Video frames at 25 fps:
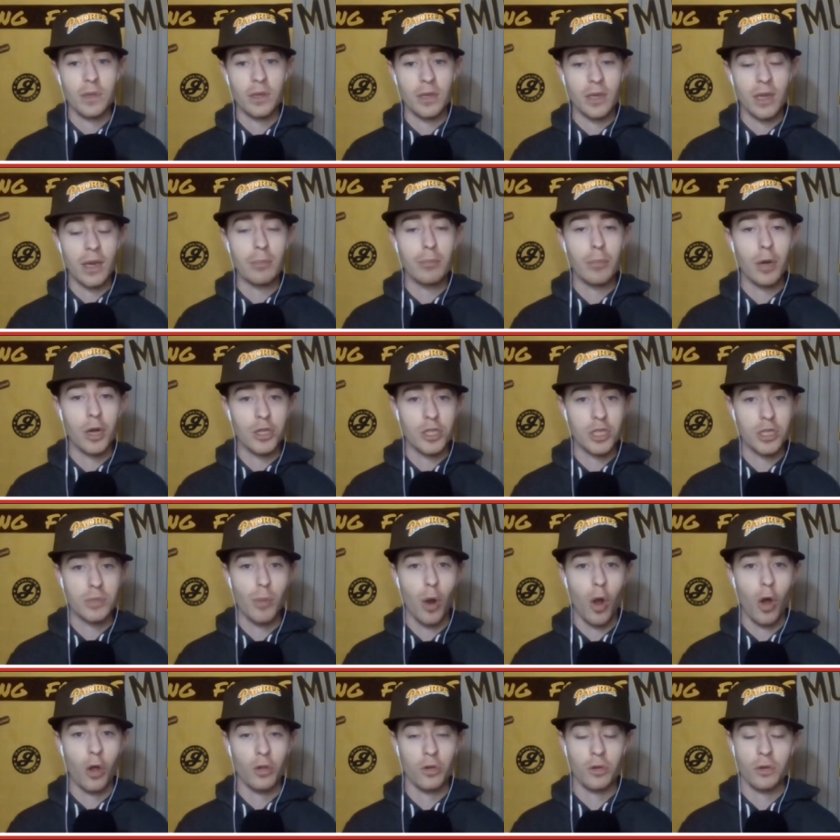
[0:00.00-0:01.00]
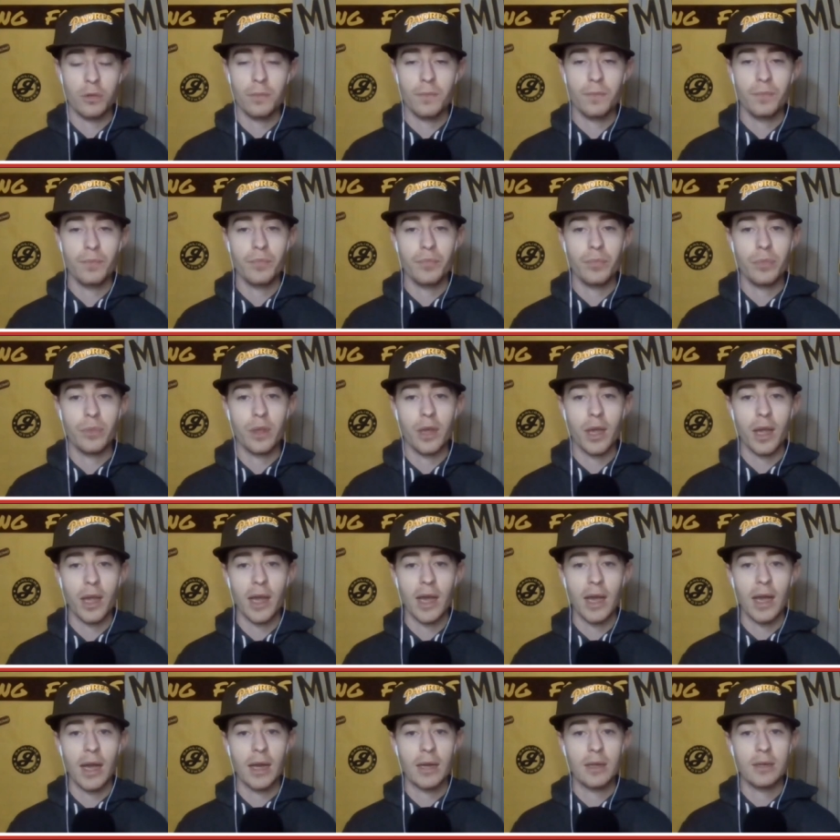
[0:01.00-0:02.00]
get much smaller.
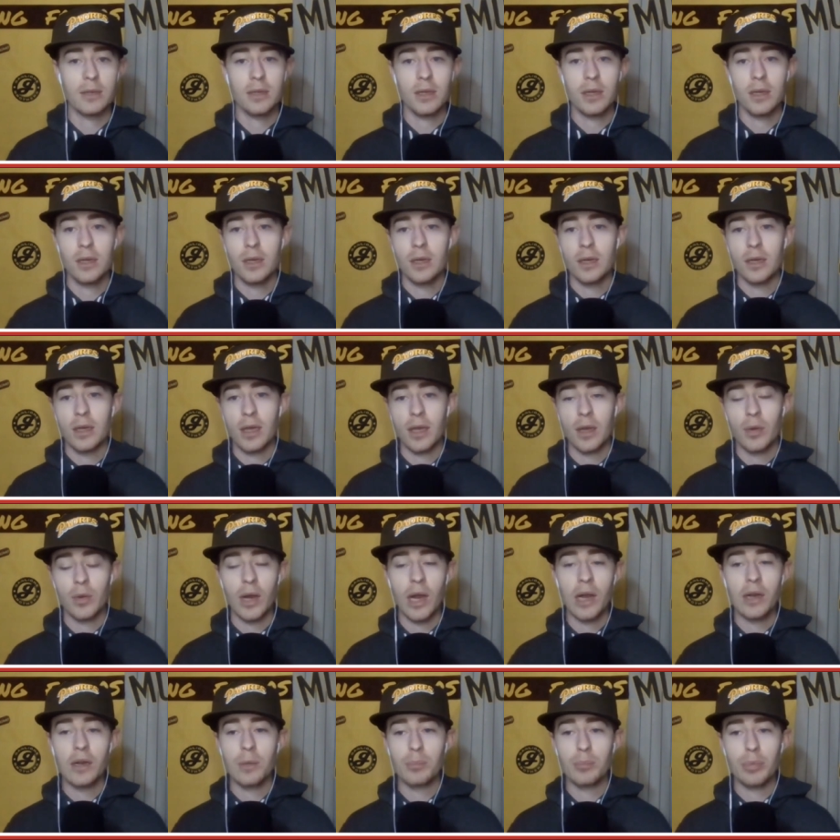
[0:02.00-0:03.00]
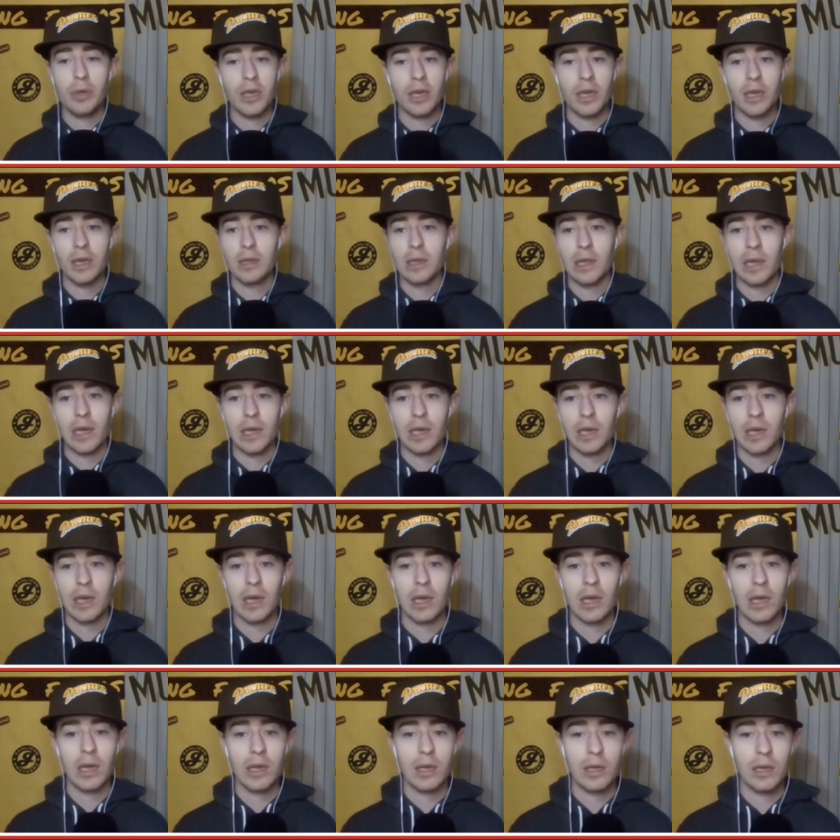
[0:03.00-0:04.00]
And it would end up being like
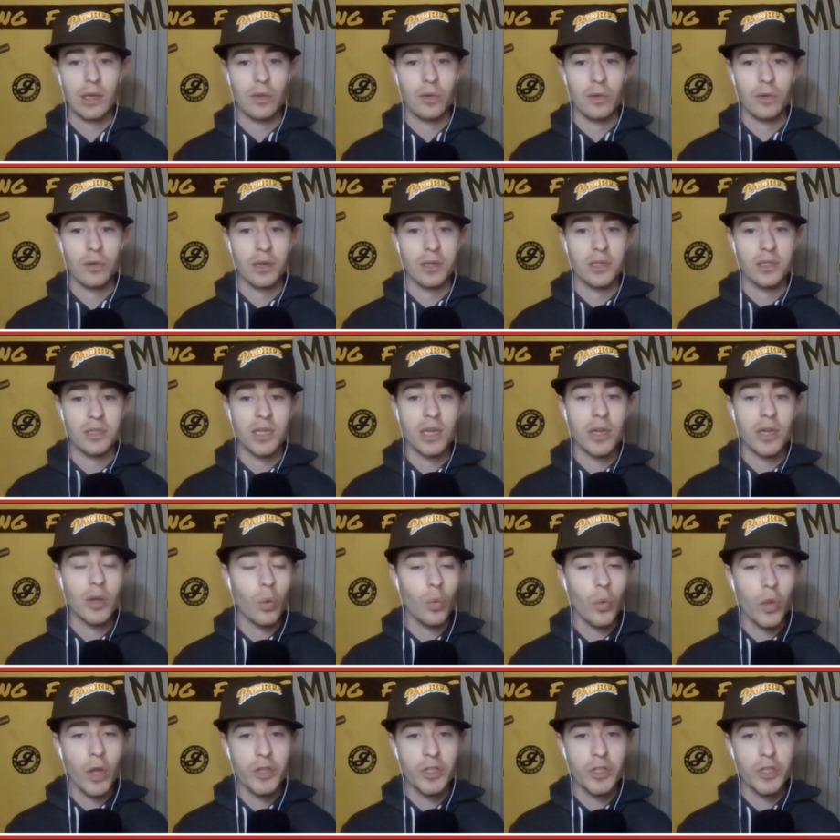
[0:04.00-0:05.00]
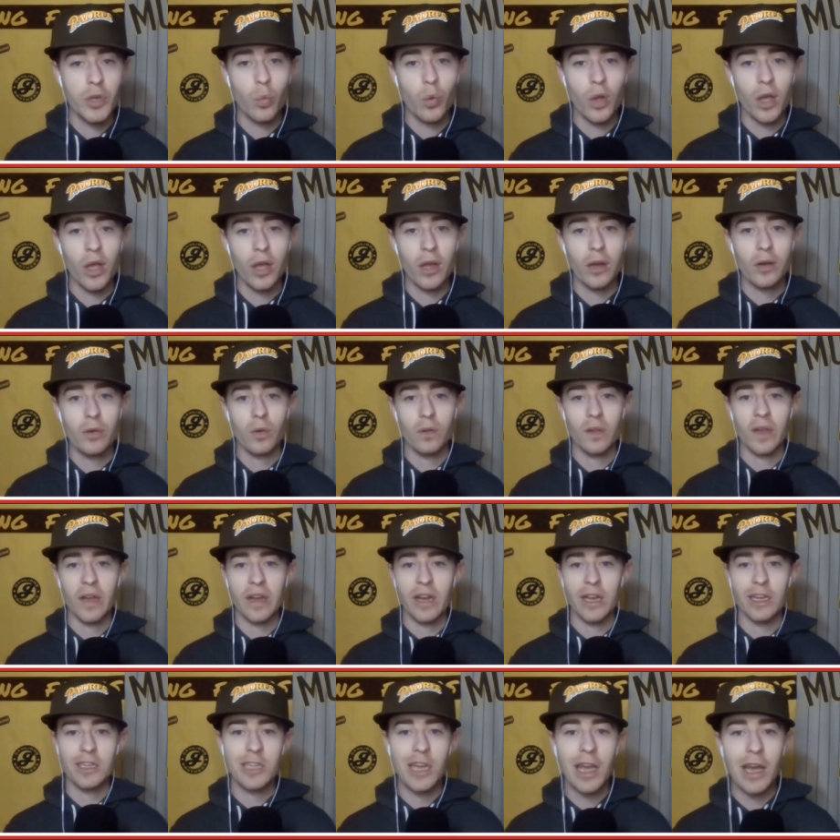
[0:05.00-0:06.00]
a either a single digit win or
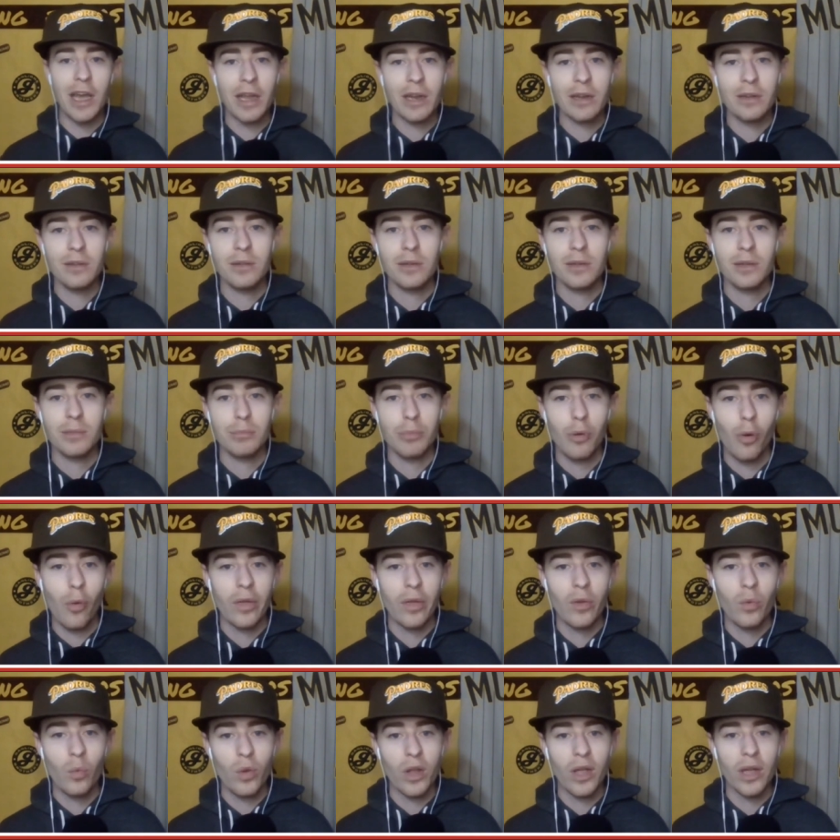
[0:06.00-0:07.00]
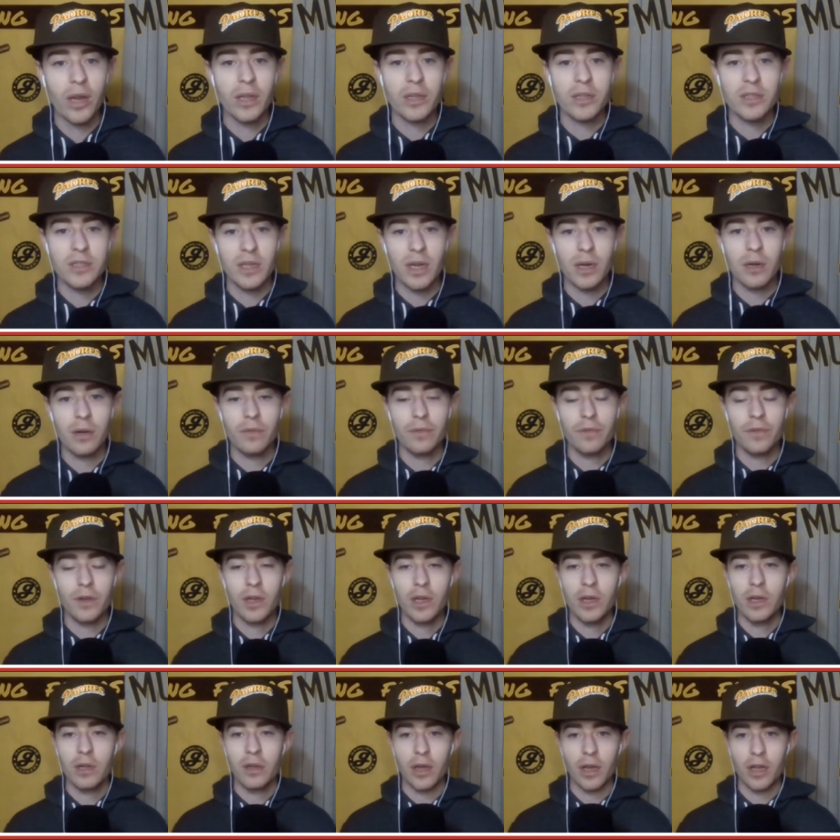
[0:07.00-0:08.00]
like a 10 point win instead of
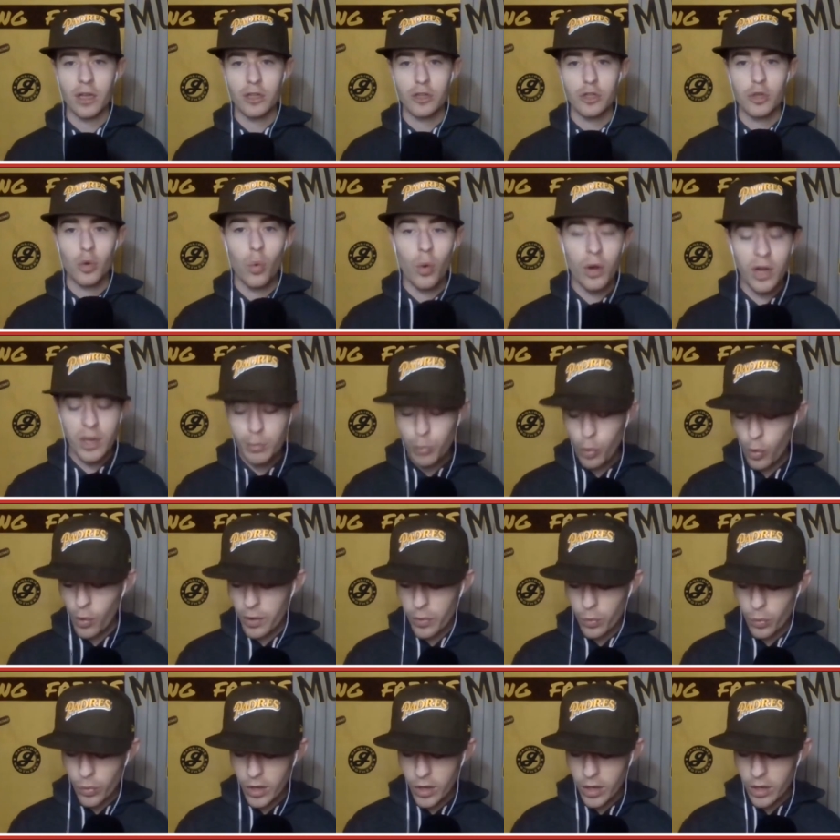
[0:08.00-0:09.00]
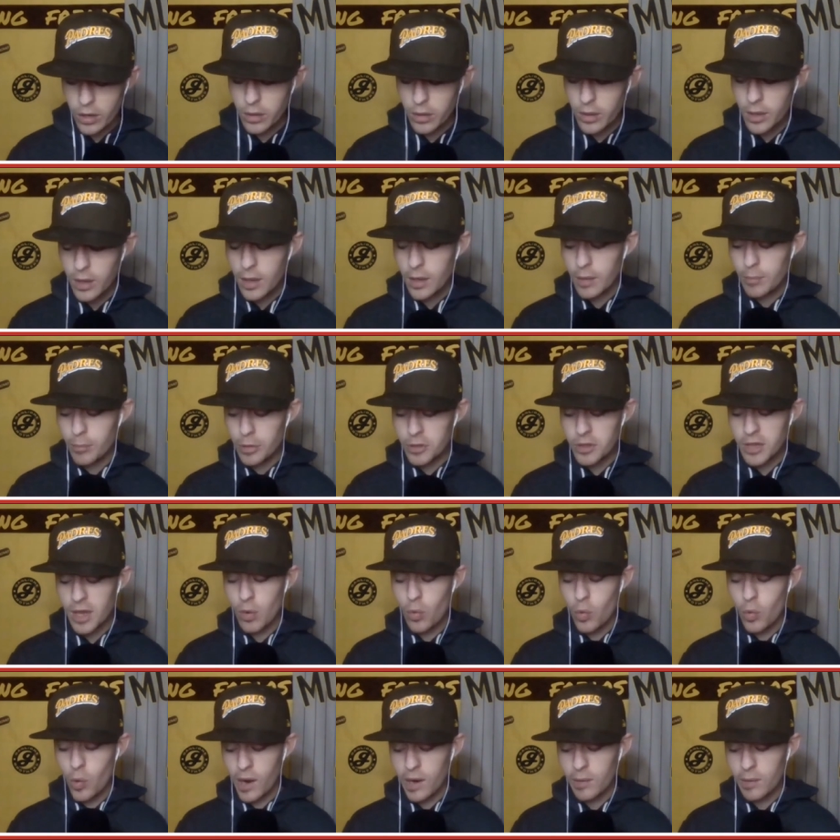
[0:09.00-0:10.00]
like a 20 point win but they
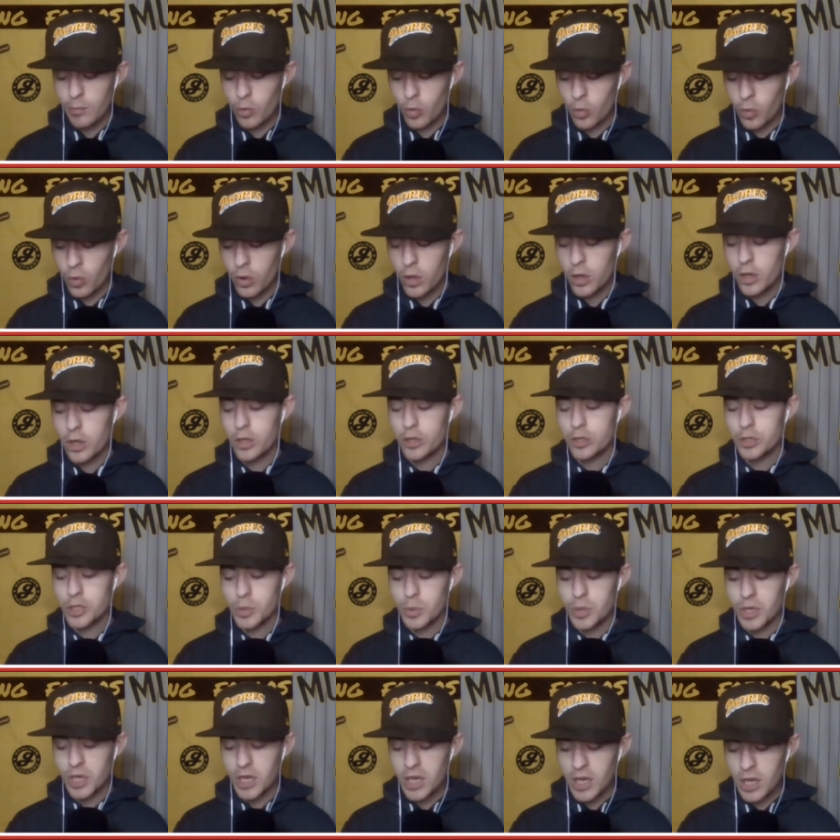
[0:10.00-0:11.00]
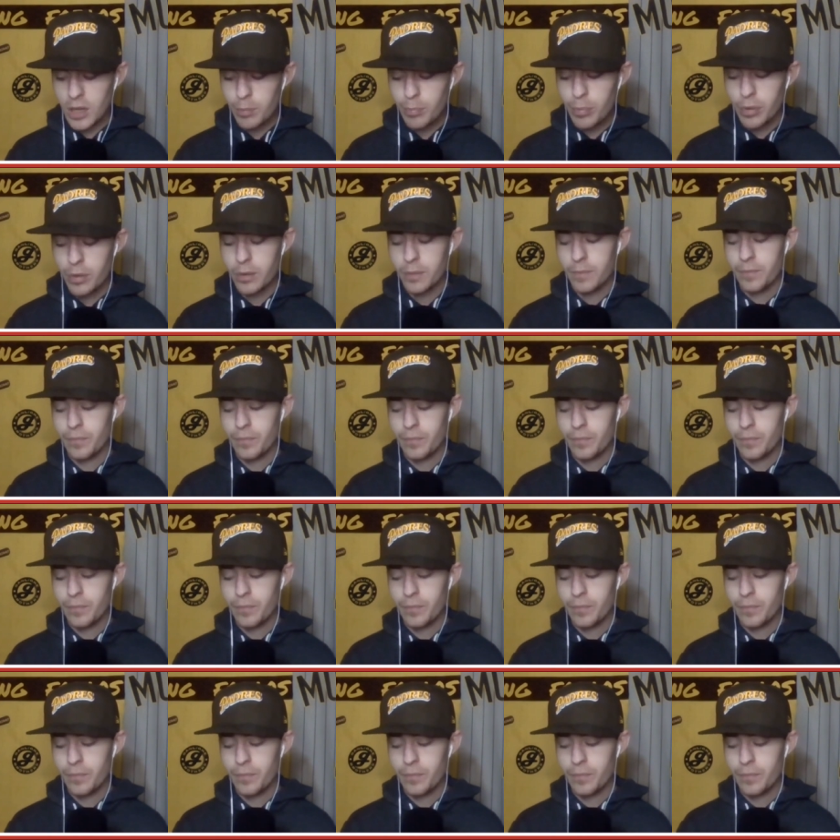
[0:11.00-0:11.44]
were able to keep